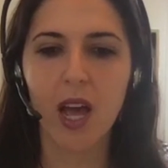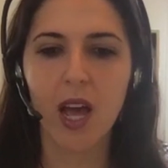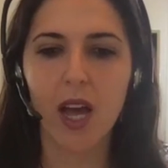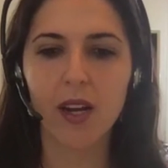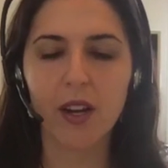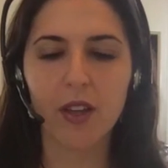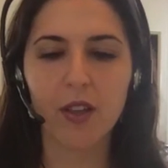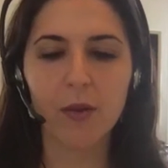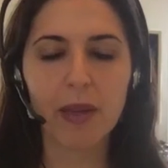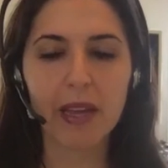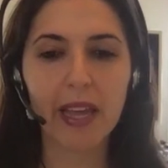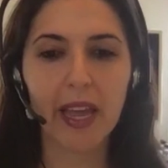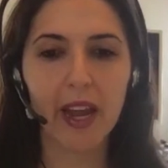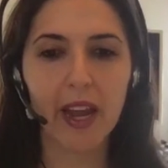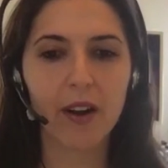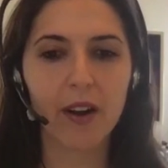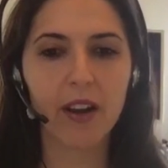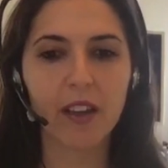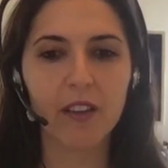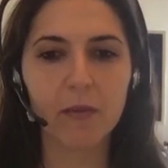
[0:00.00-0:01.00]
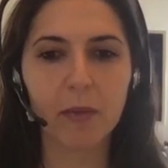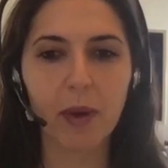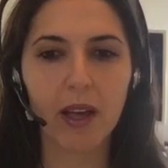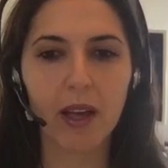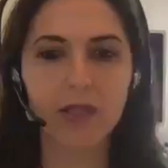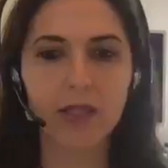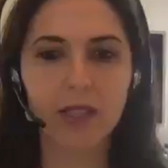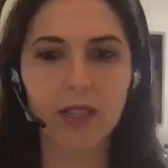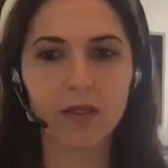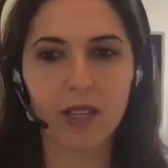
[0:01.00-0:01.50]
Another big area of
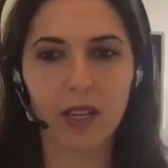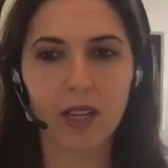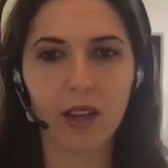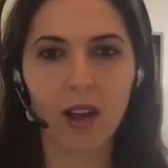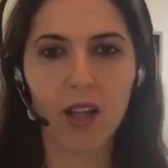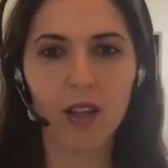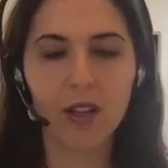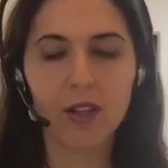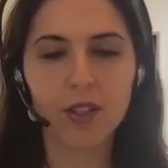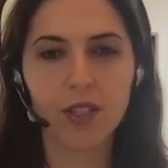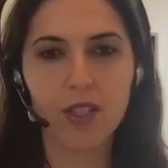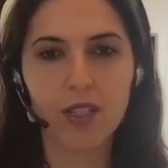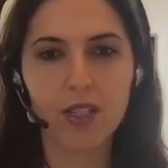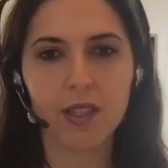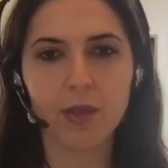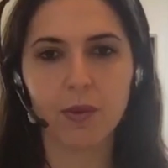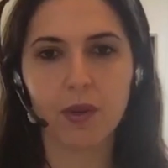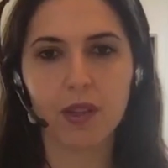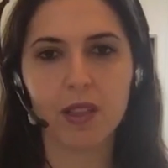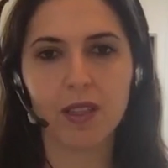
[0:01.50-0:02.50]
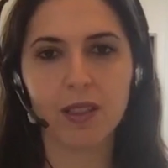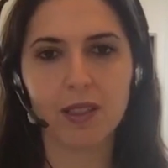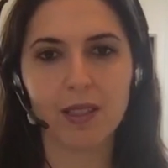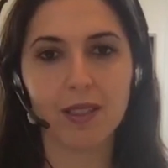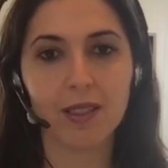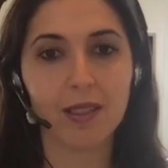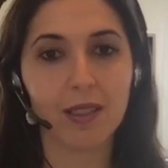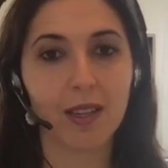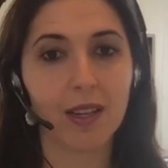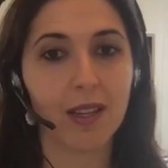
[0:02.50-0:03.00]
positive psychology is we look to
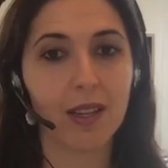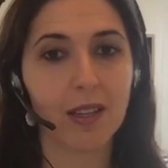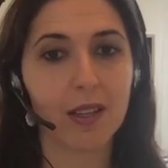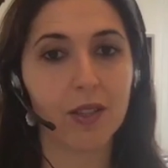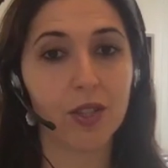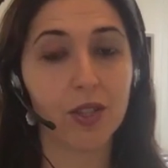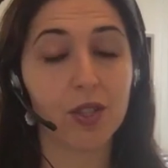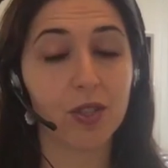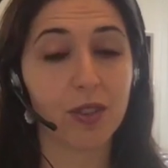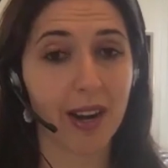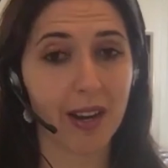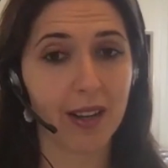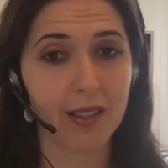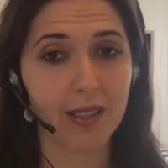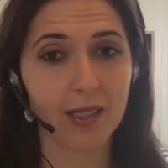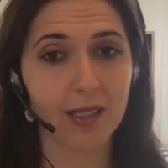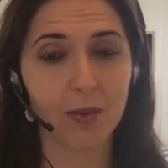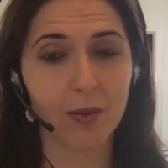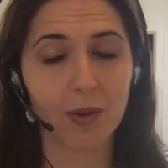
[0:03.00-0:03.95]
study strengths.